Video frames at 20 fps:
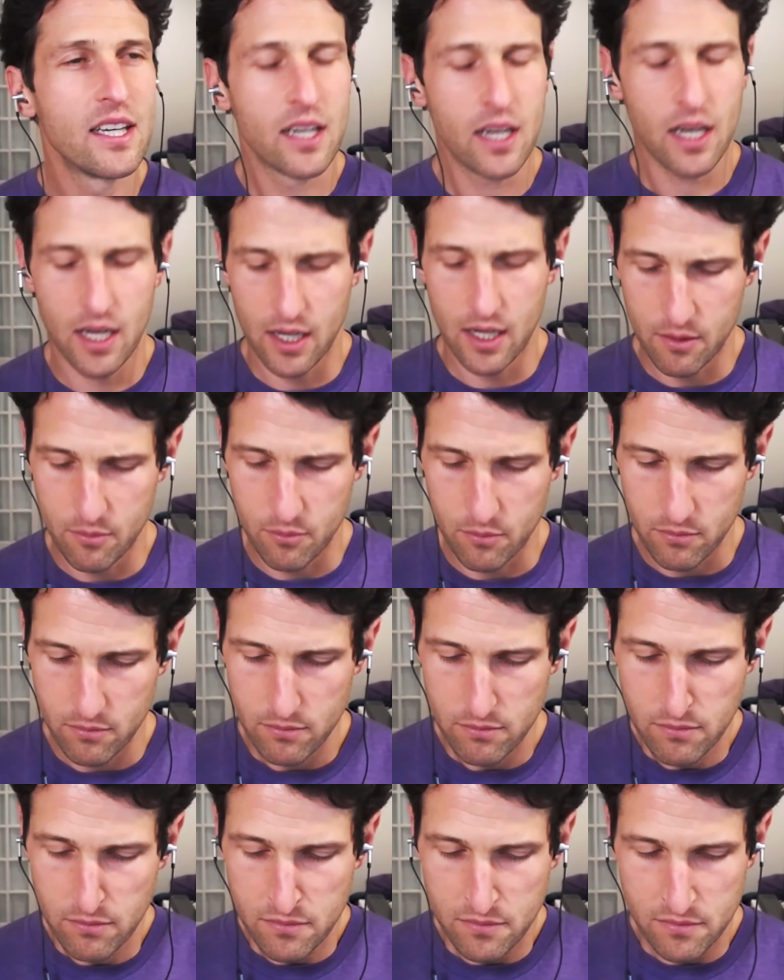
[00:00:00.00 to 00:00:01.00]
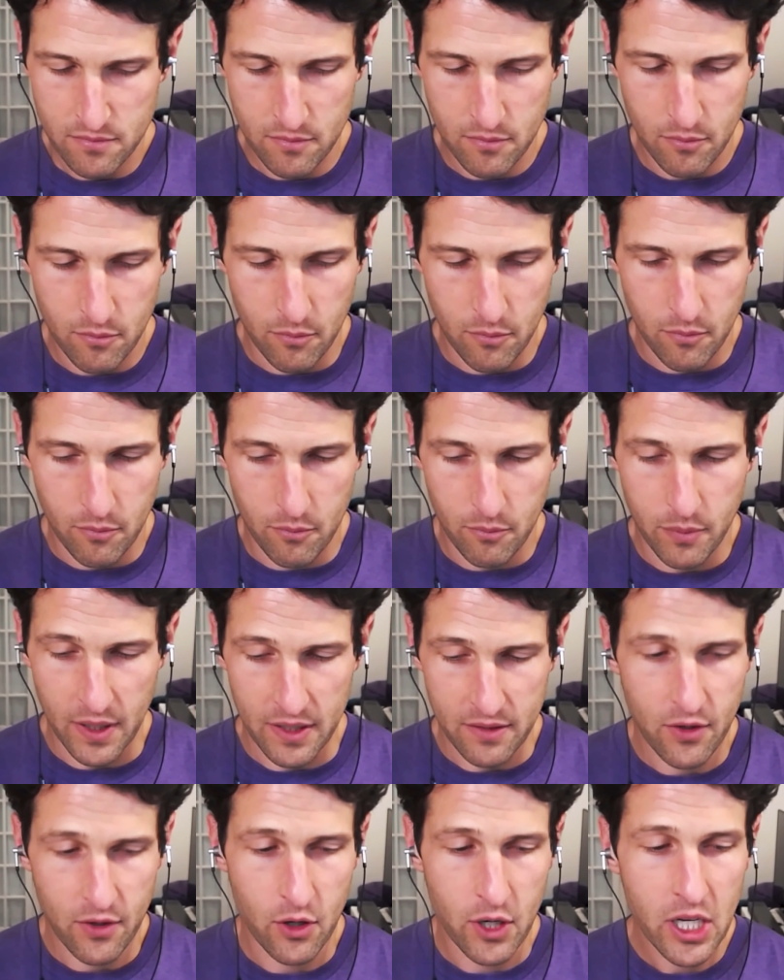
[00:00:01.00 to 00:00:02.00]
Um, but
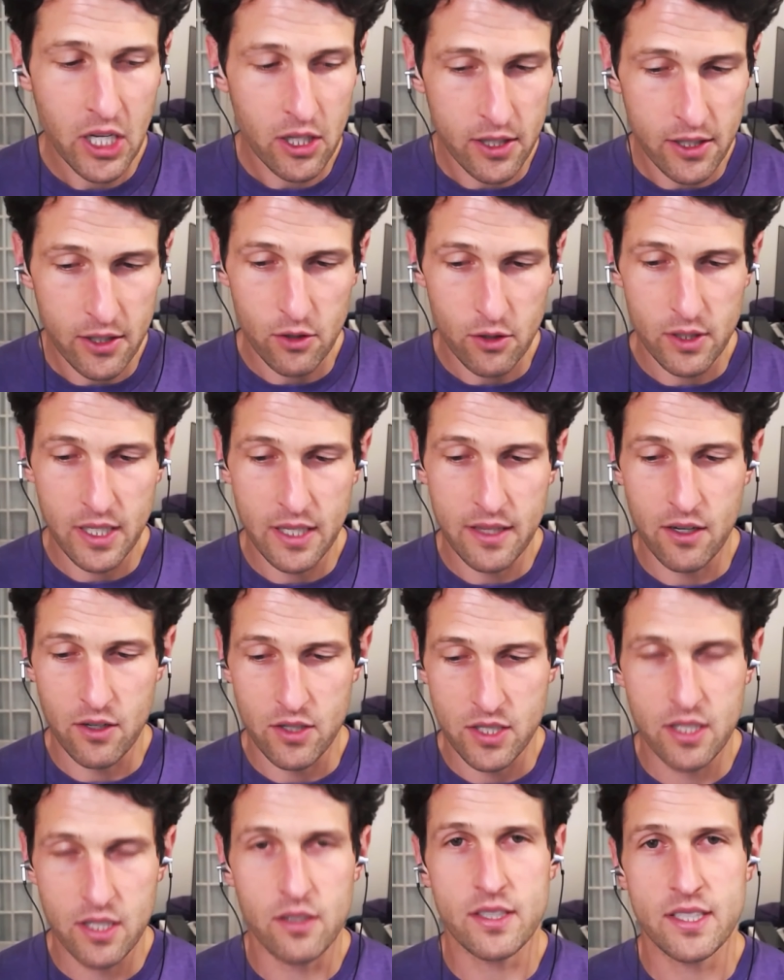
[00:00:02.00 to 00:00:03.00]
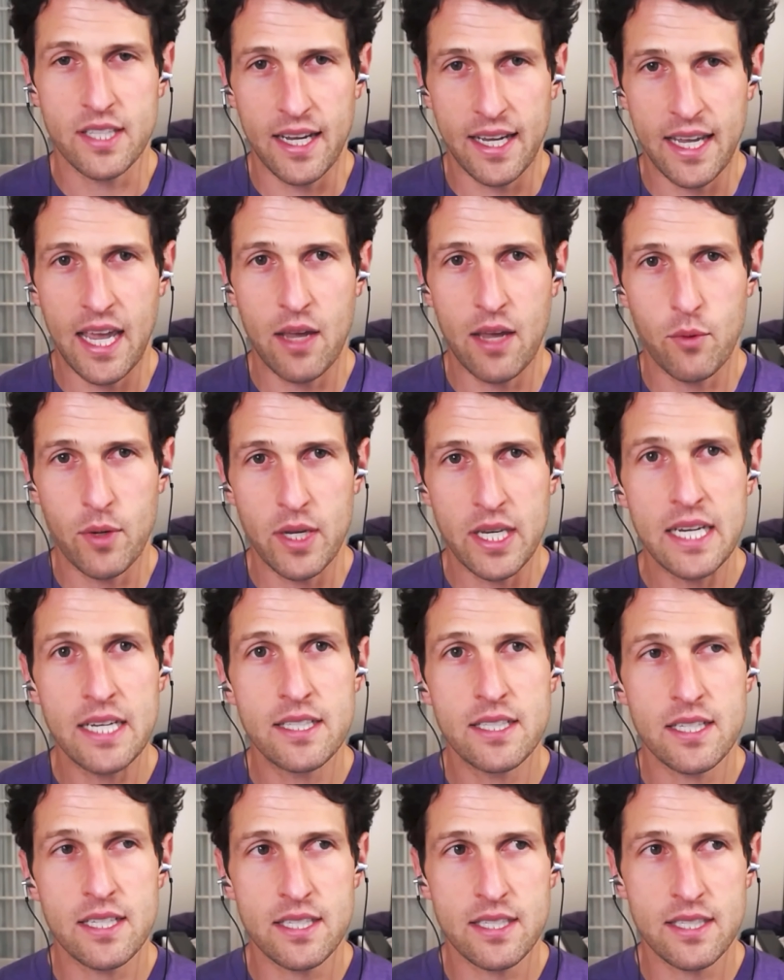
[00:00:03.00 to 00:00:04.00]
very clearly, they're still saying, hey, we need
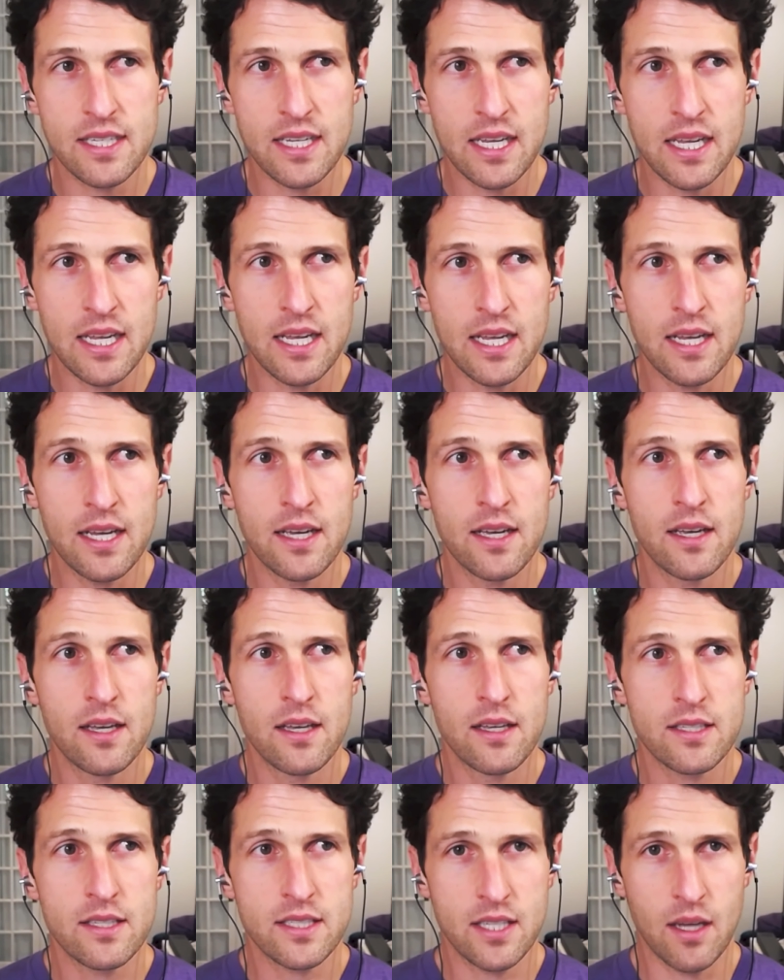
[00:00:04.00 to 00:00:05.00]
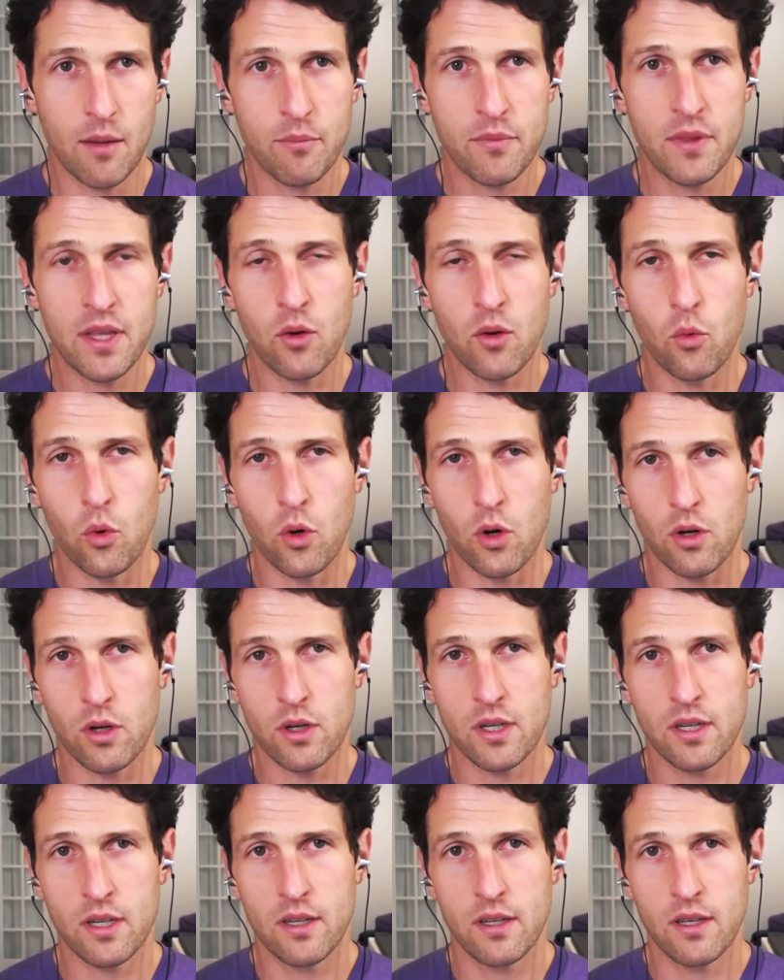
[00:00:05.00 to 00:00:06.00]
to see something
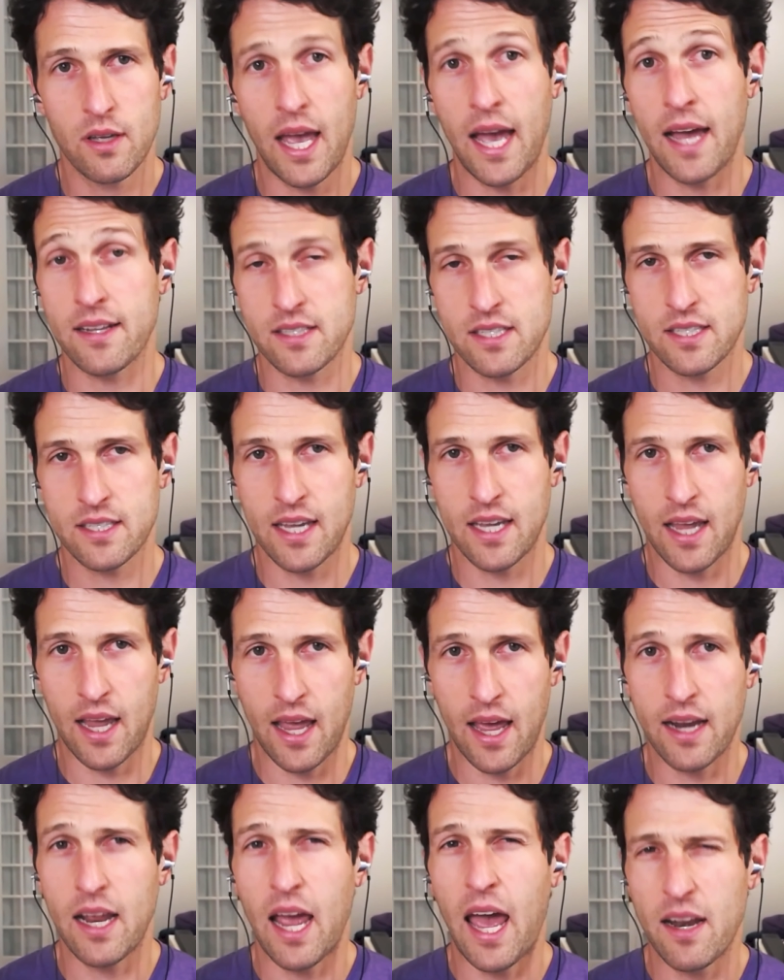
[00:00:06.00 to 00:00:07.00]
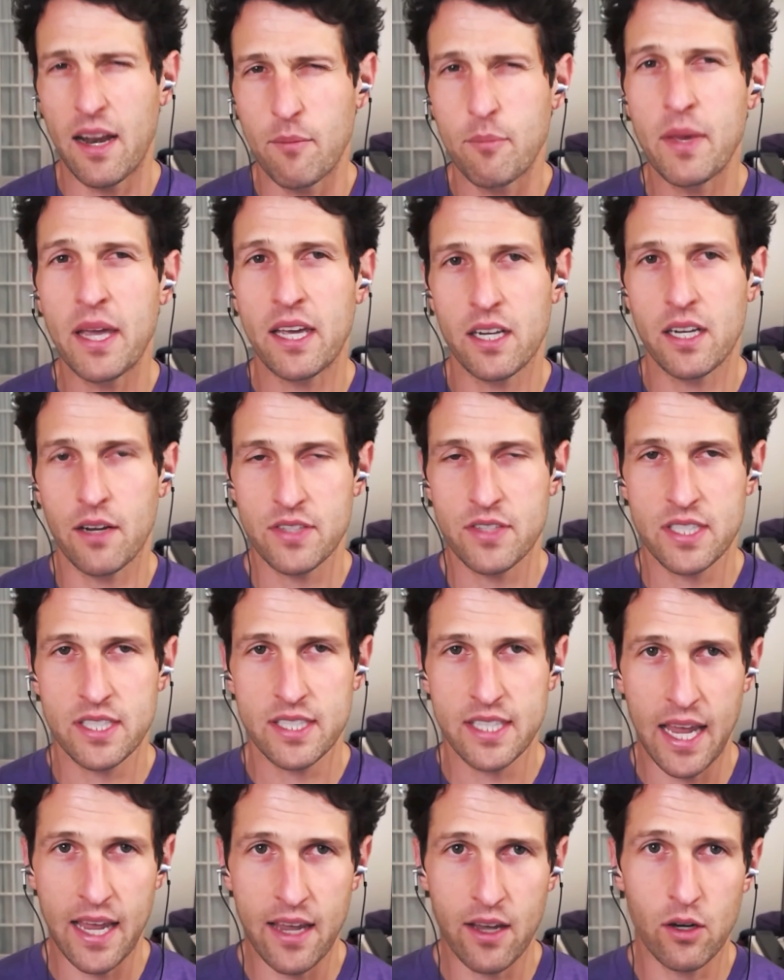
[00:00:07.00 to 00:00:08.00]
work at, at, at a big enough
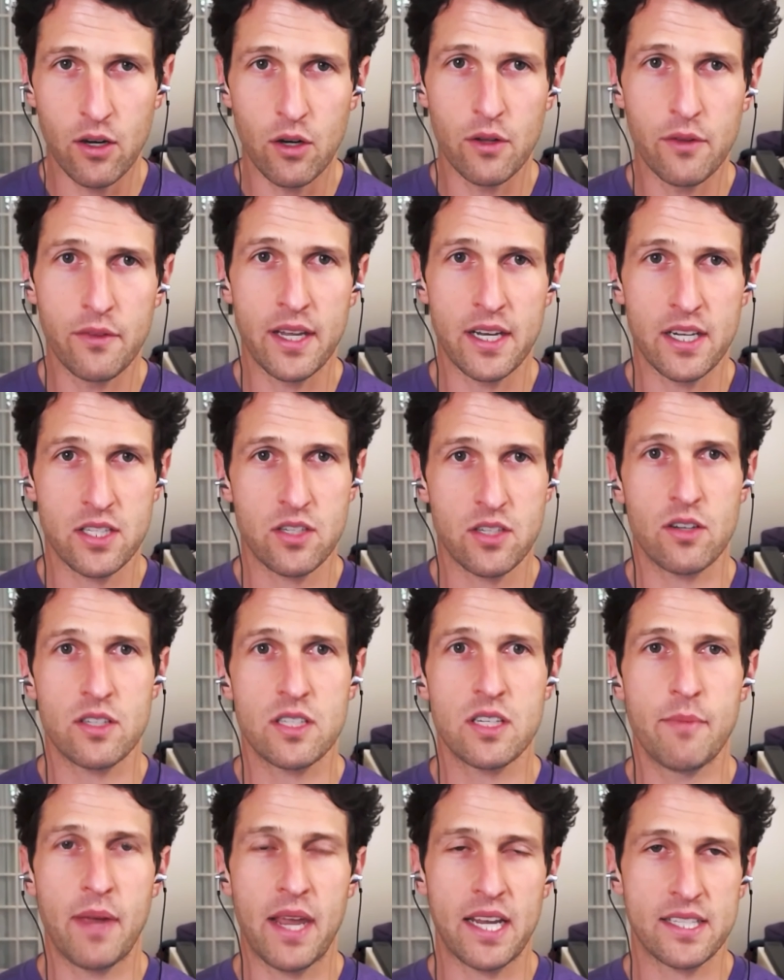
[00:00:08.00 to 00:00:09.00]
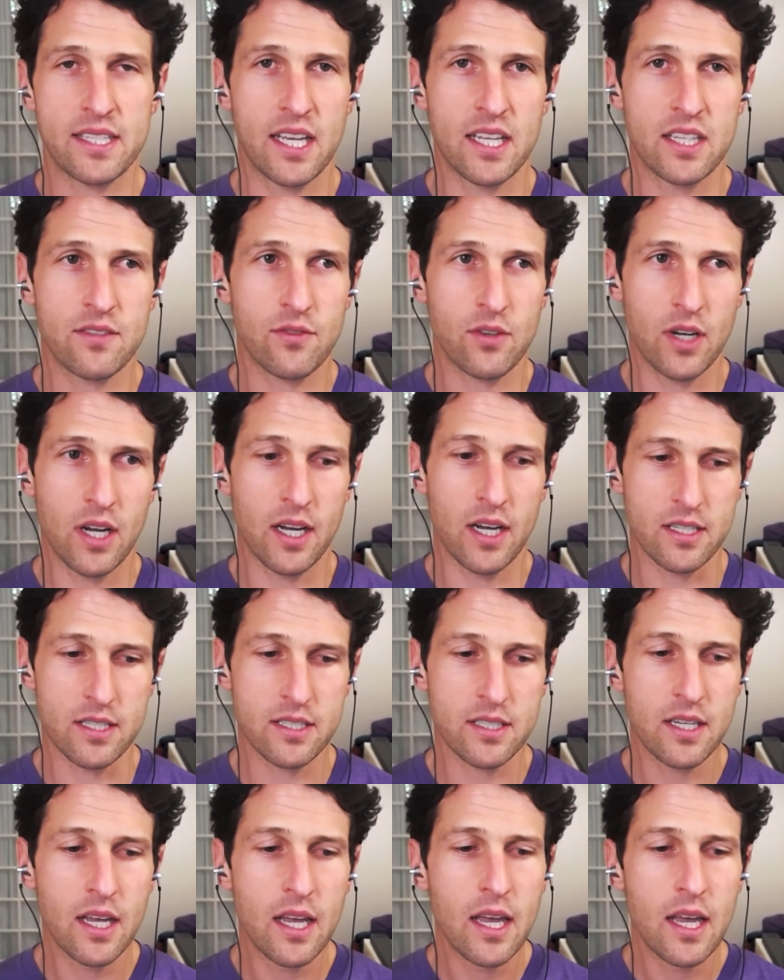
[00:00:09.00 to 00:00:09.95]
scale that it starts to make sense for us.